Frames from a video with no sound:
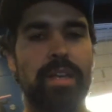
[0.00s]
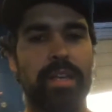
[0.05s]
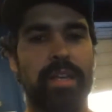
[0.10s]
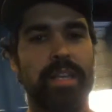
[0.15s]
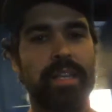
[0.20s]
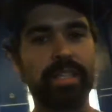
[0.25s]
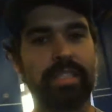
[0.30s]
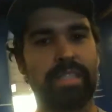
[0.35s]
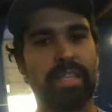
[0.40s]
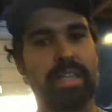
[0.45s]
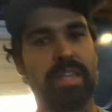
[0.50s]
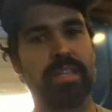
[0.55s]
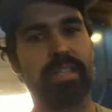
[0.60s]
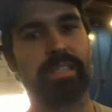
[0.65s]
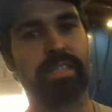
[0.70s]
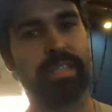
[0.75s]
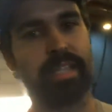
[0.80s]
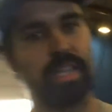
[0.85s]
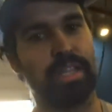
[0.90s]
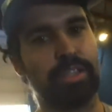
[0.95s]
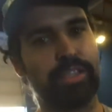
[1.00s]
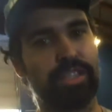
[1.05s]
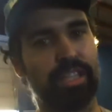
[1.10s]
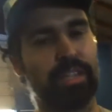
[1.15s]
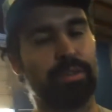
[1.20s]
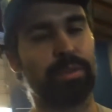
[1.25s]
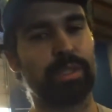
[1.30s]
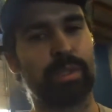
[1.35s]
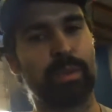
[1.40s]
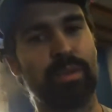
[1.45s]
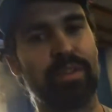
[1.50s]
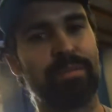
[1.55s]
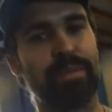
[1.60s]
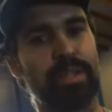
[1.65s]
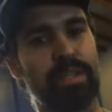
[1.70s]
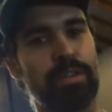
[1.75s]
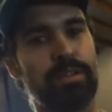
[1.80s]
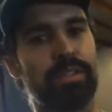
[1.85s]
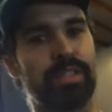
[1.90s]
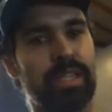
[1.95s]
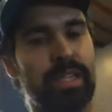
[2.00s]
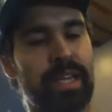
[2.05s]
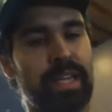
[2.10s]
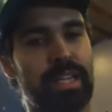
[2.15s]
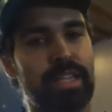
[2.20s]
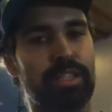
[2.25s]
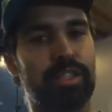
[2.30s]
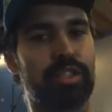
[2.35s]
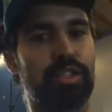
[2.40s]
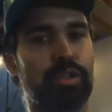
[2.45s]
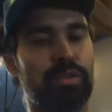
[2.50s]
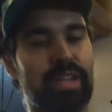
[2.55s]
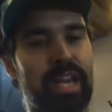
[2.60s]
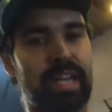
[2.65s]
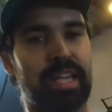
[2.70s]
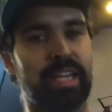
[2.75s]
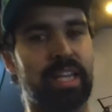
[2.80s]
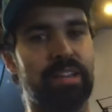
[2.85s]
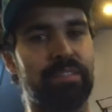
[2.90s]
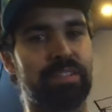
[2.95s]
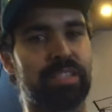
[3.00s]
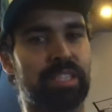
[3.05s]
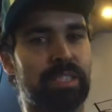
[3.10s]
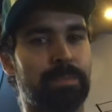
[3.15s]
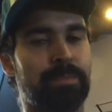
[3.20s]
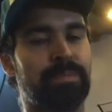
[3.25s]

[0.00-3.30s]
it is a standard sequence that we've been using. It is 2 deadlifts,